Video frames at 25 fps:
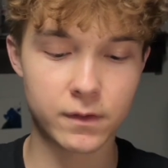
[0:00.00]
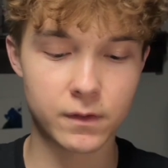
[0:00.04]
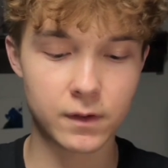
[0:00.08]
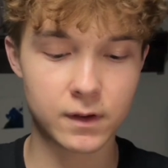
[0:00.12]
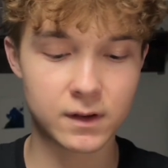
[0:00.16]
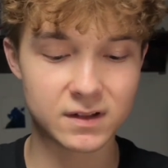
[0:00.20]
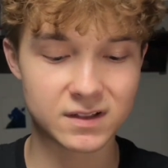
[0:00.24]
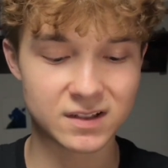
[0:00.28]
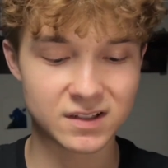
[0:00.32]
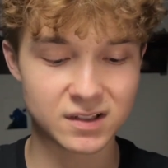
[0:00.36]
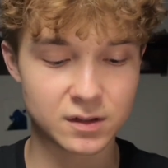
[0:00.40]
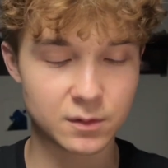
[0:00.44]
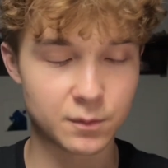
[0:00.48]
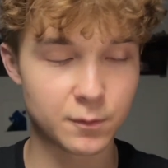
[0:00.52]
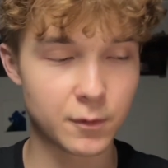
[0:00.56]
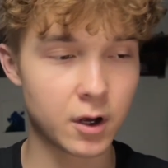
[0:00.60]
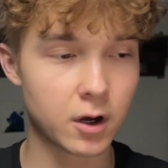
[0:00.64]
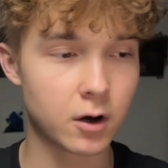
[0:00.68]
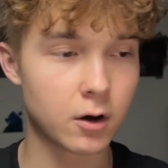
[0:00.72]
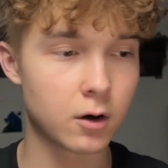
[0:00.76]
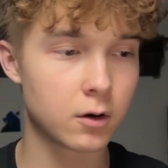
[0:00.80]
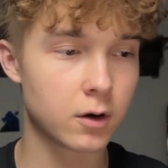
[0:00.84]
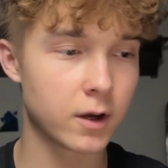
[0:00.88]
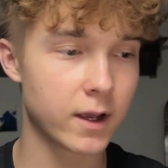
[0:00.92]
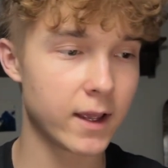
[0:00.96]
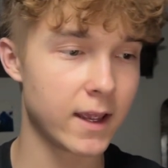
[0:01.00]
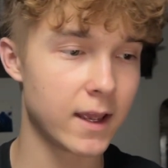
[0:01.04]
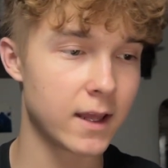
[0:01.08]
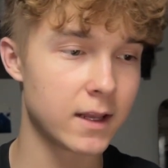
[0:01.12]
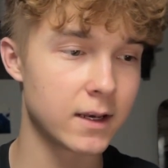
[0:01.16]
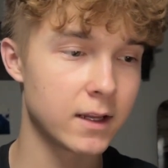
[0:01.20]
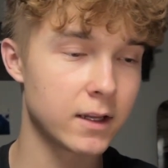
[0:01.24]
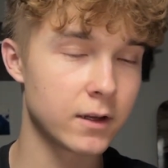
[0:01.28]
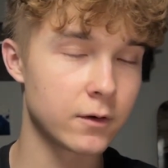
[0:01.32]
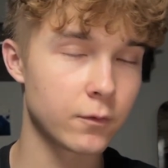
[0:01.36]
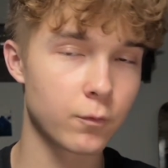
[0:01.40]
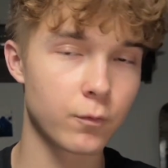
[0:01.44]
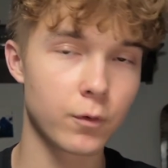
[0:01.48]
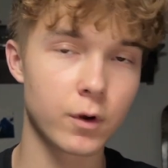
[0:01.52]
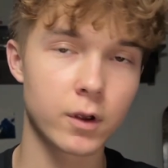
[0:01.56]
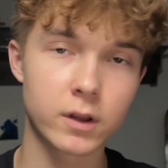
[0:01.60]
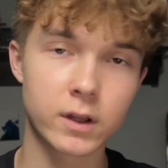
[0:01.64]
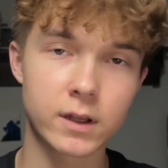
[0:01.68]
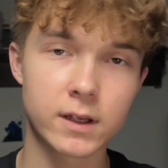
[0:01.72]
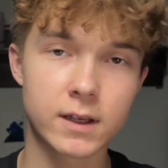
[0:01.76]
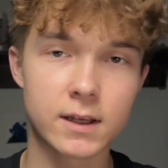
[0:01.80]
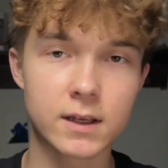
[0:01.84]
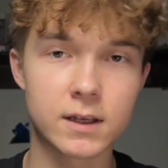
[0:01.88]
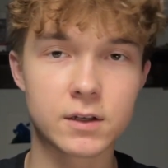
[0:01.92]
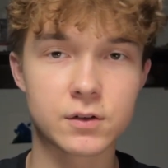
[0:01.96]
its smell, and it
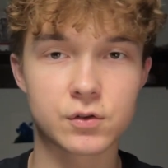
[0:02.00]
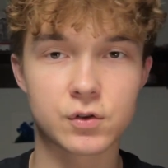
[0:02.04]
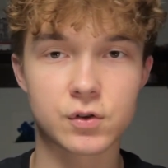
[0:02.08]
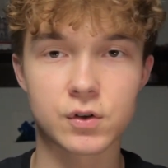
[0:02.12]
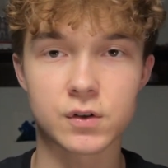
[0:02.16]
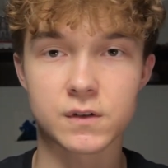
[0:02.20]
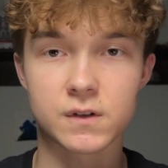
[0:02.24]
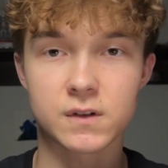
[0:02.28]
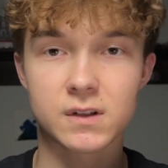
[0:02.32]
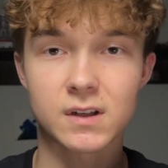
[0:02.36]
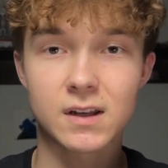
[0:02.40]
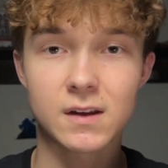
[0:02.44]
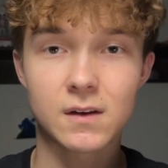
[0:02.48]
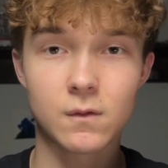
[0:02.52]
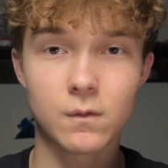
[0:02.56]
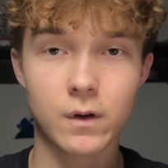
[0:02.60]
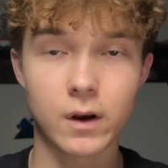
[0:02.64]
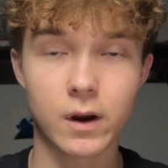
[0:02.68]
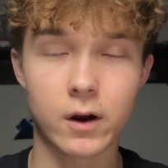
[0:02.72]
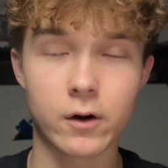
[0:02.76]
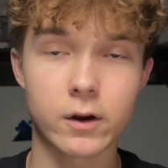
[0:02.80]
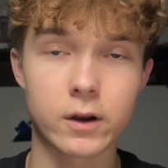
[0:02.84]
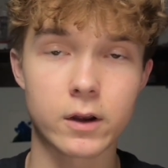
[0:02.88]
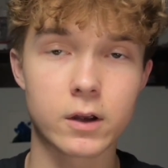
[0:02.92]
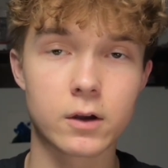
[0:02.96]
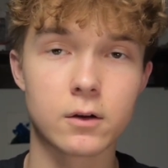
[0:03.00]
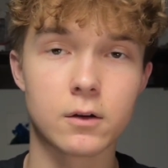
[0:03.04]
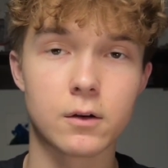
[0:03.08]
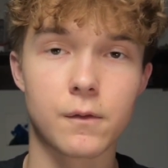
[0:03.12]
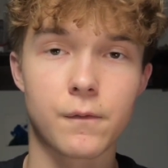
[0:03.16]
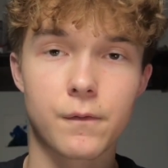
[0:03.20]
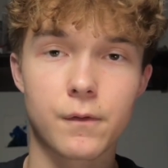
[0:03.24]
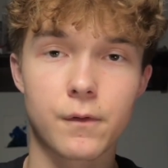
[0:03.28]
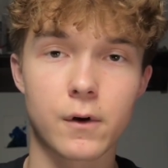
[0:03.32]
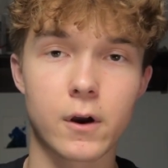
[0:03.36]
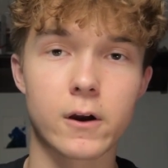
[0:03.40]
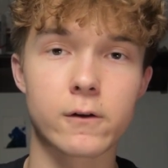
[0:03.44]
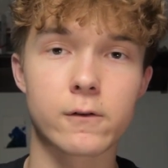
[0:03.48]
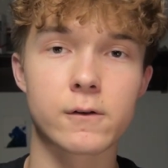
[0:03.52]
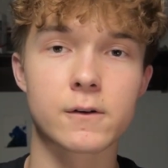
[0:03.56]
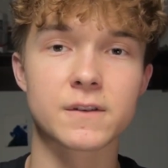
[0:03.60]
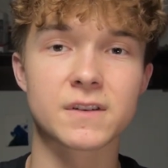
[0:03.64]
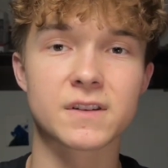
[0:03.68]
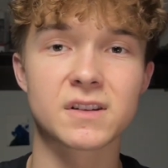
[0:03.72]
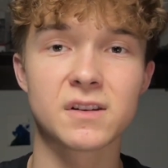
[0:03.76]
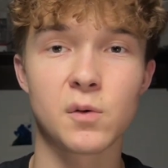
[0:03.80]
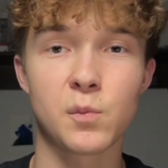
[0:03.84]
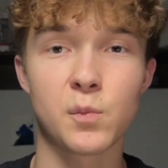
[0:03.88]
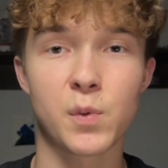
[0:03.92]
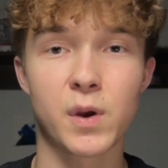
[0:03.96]
really is just a very good
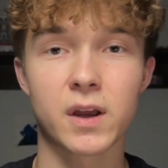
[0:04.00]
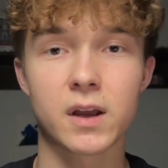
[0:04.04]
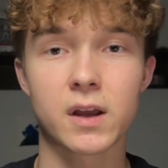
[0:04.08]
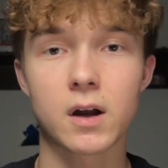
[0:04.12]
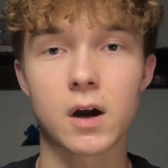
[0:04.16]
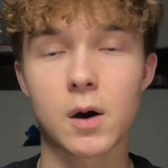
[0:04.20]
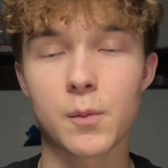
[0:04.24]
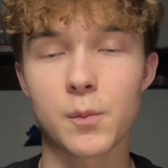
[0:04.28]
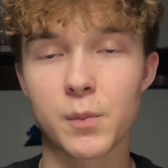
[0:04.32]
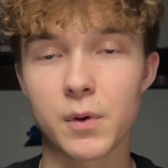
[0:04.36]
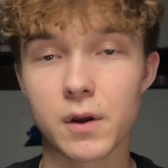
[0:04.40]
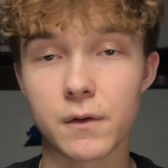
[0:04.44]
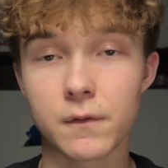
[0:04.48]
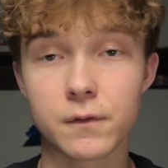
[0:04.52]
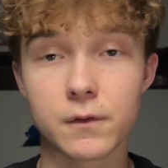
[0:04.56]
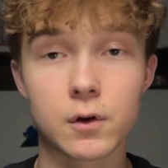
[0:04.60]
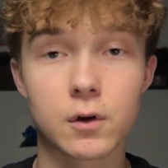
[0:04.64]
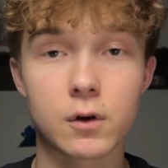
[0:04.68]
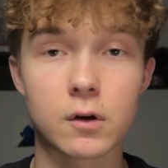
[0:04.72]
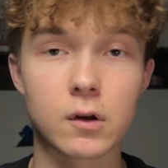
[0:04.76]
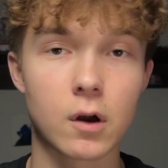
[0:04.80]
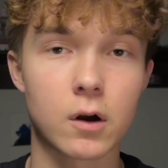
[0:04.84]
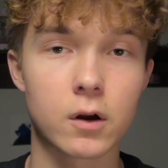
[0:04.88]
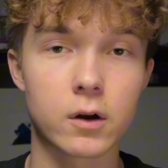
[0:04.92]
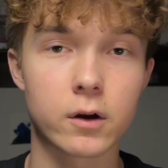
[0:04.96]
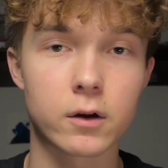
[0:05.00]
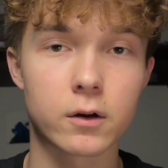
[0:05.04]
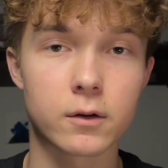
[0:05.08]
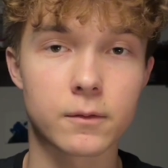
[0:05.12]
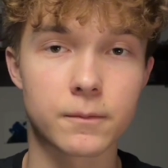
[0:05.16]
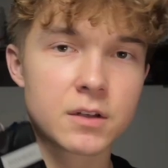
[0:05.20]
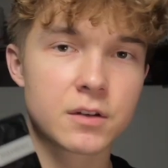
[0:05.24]
fragrance to pick up if you're younger.